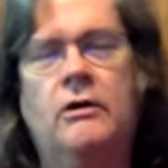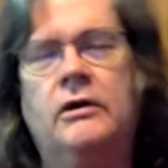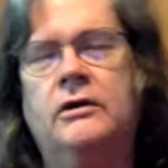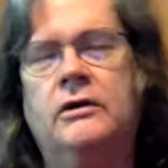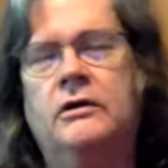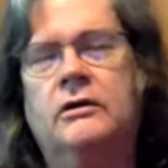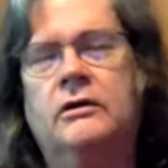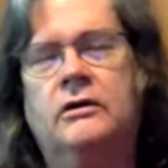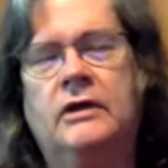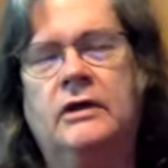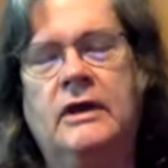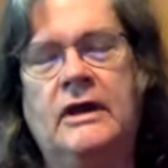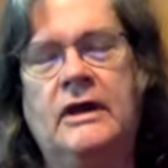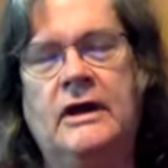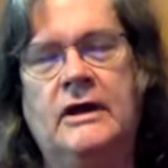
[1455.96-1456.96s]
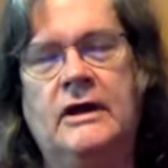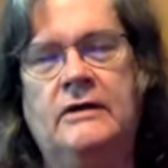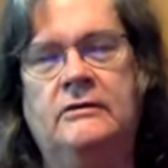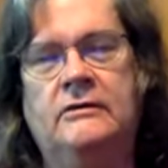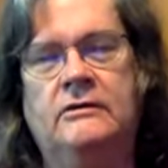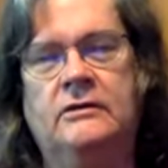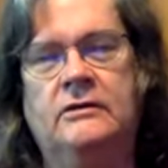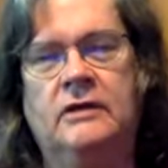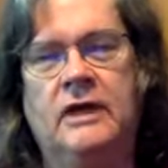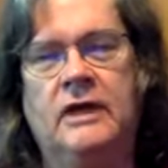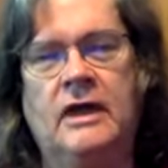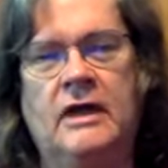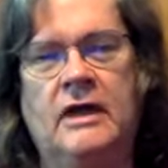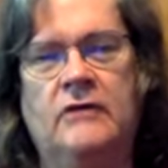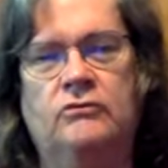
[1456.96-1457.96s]
Pray your heart mm.
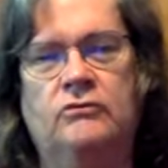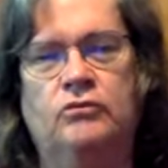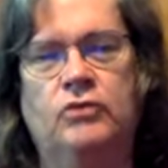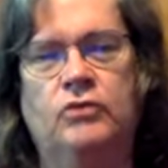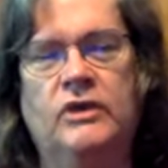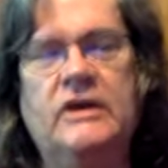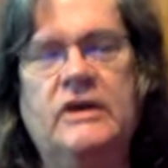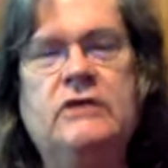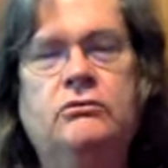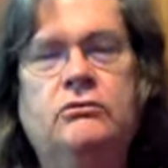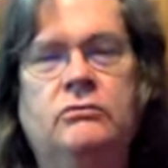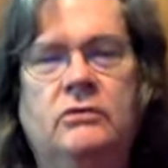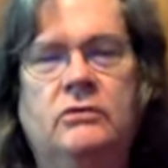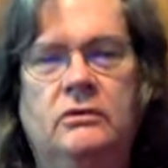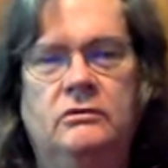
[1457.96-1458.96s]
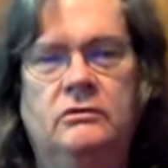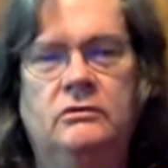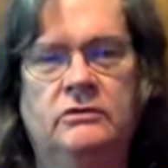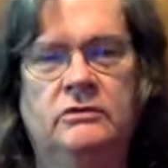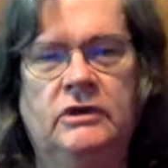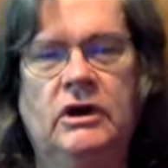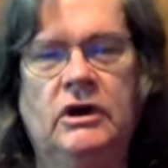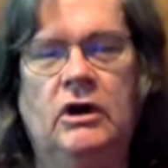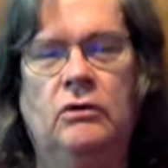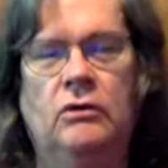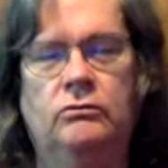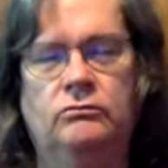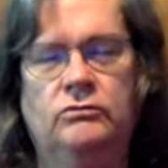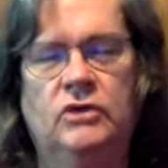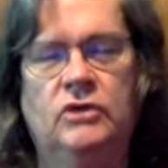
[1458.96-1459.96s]
and mm. and read, you
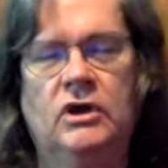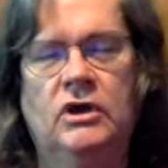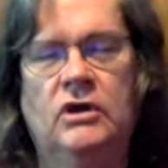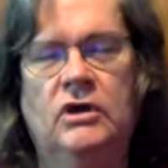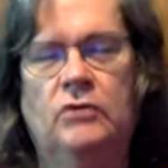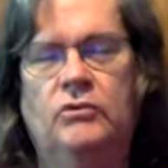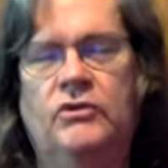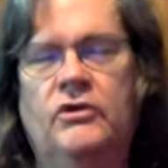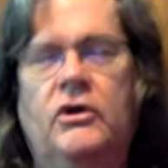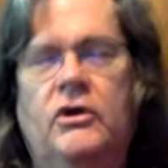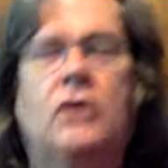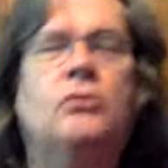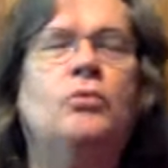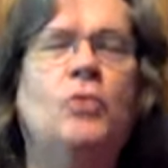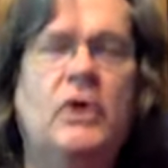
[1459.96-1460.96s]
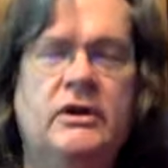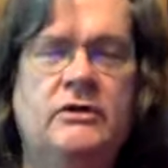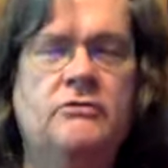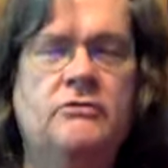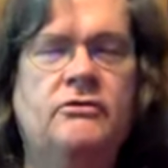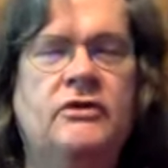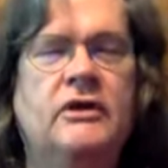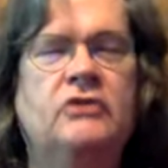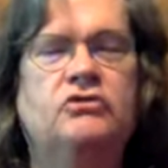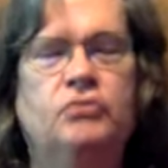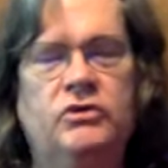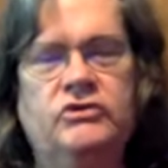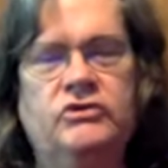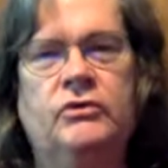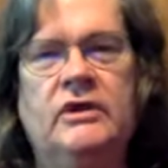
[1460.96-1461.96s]
know, with your heart. One of the things when you
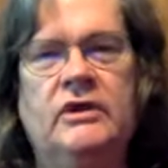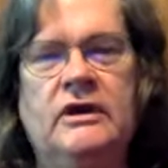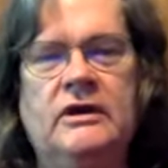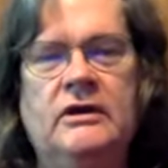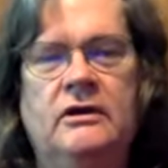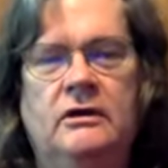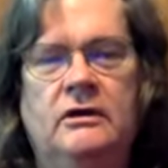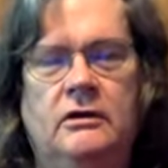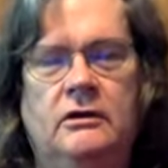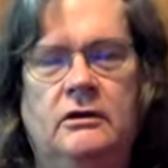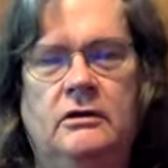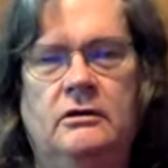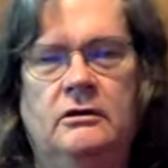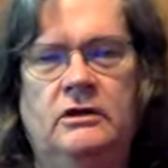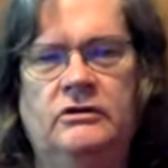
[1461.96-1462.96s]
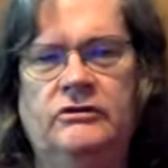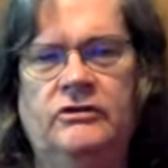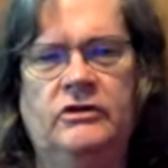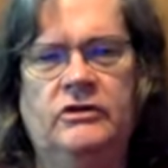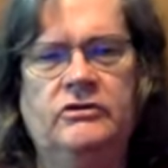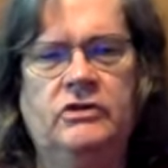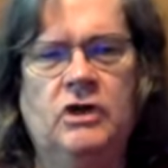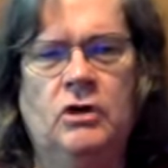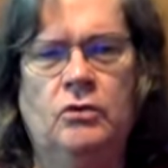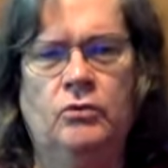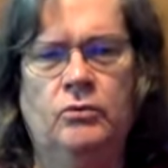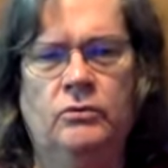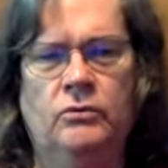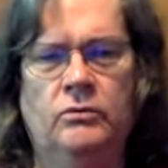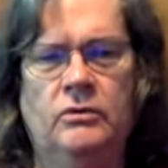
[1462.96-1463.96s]
read, and you then you go
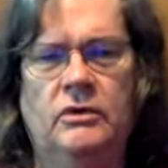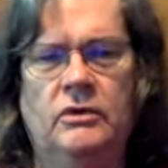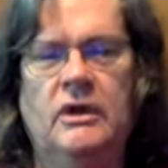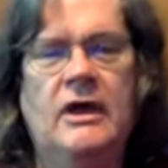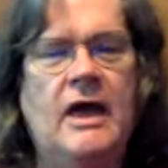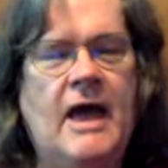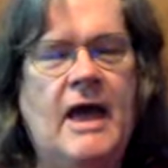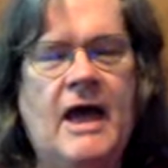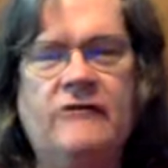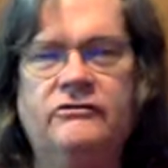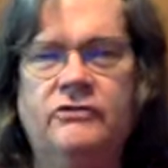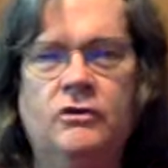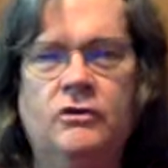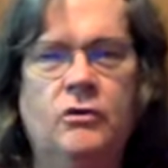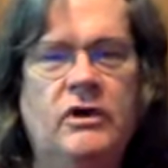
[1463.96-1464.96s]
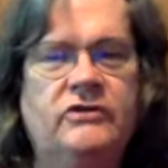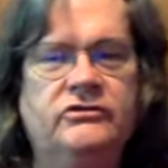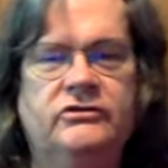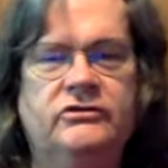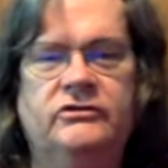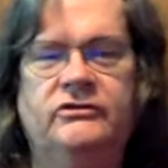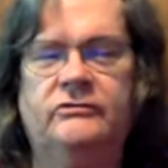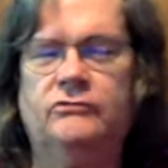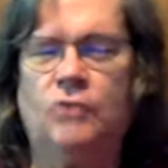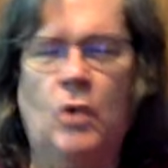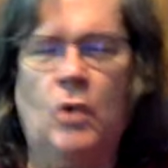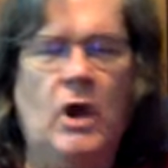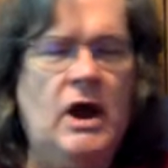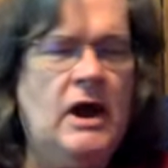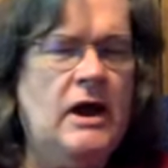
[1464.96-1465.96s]
ask the questions
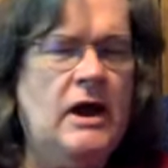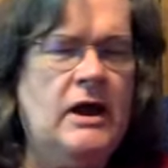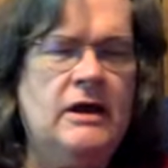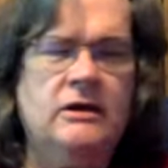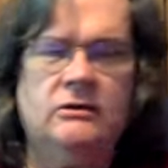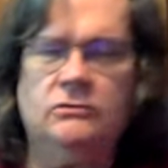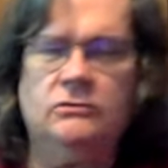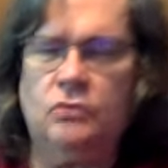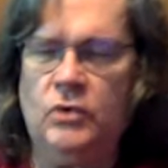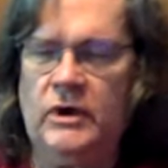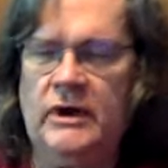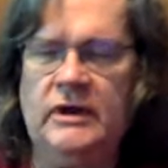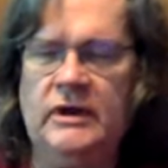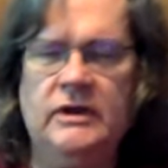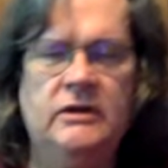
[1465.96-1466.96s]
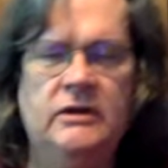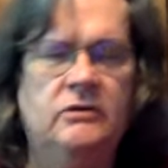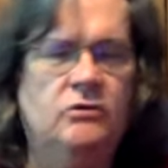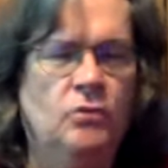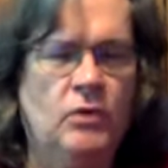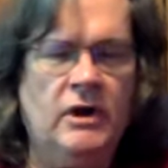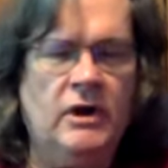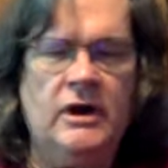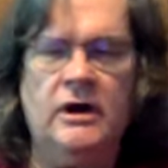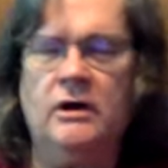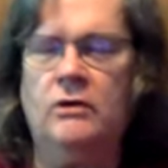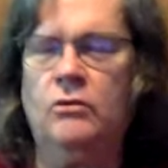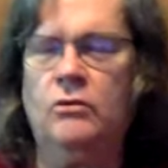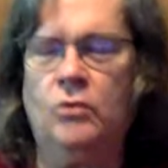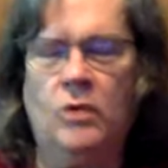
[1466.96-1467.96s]
why when where
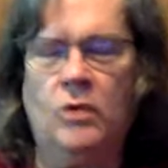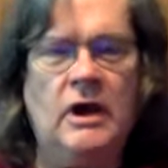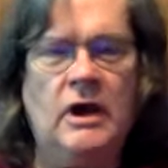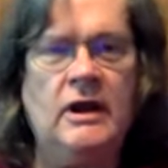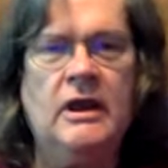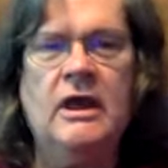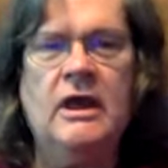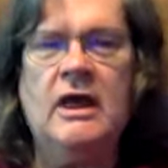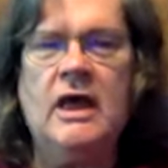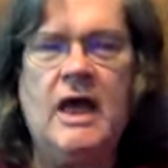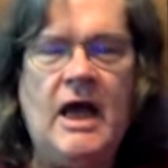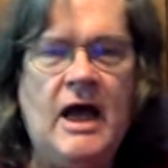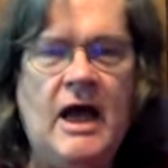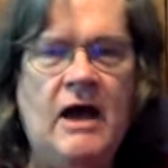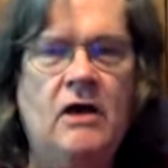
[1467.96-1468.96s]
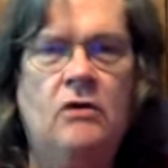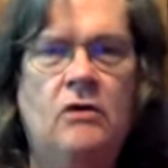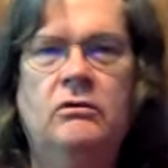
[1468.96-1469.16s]
what how